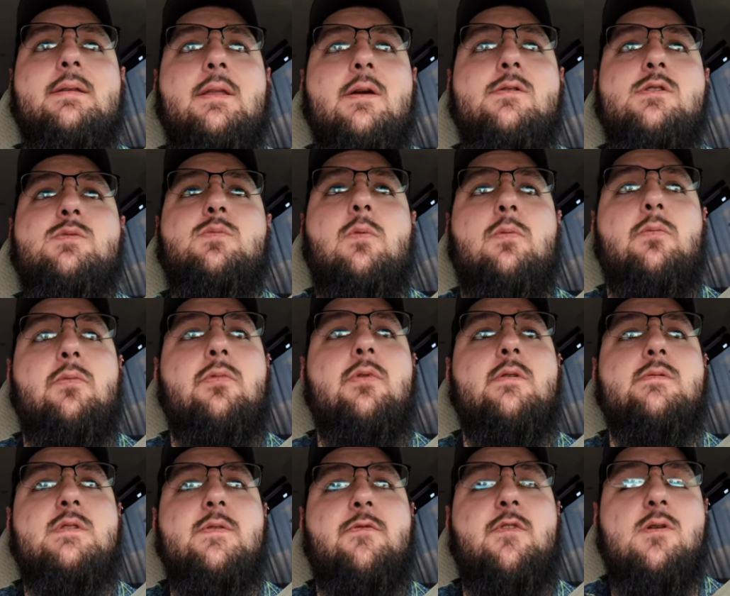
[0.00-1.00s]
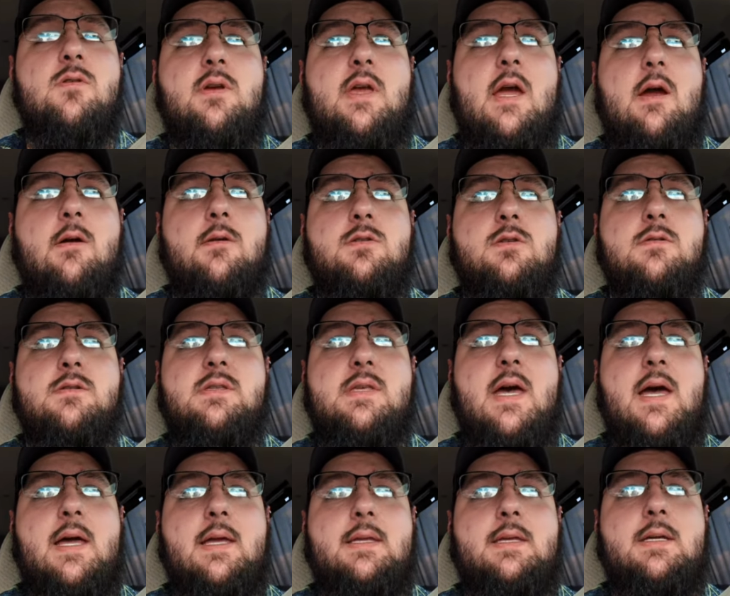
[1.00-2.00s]
there was there was a few characters
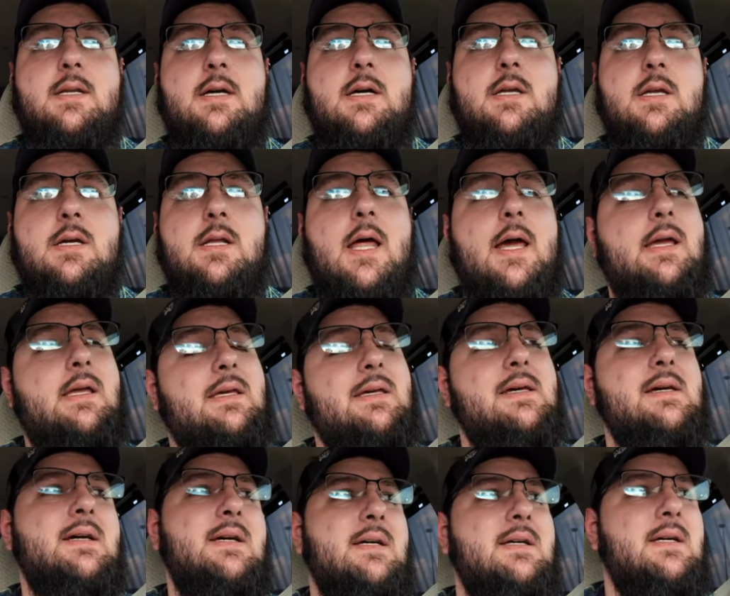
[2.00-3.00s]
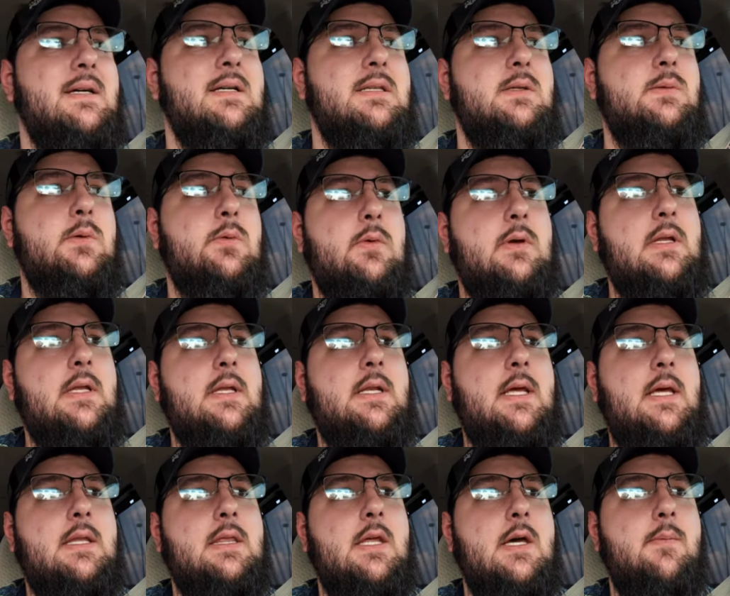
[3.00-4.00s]
that you know you're like, we really
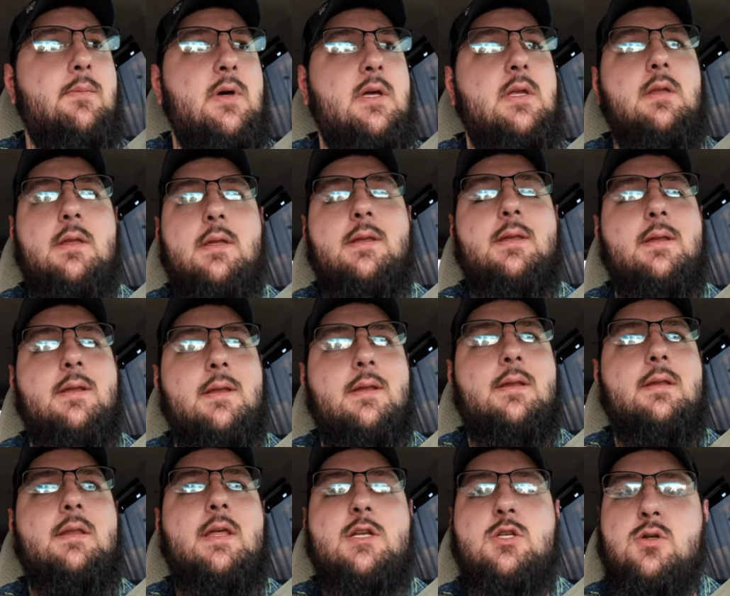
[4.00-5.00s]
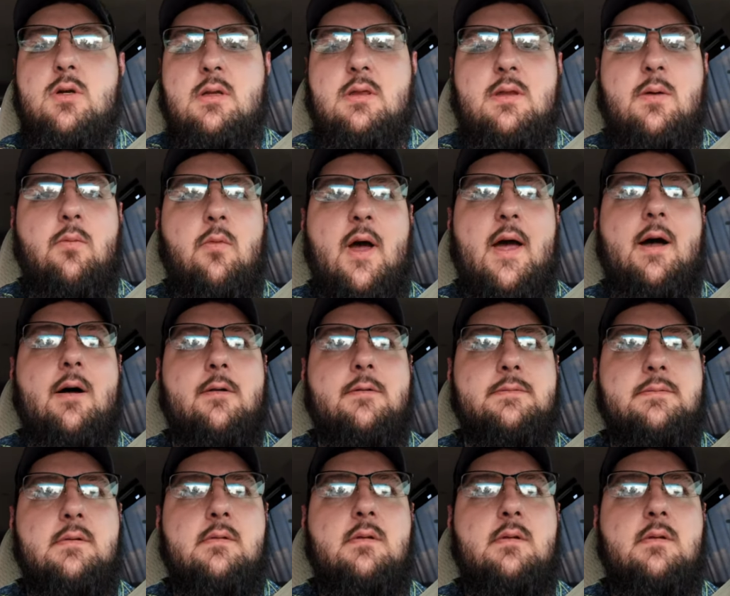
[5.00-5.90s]
need them, but they treat them well.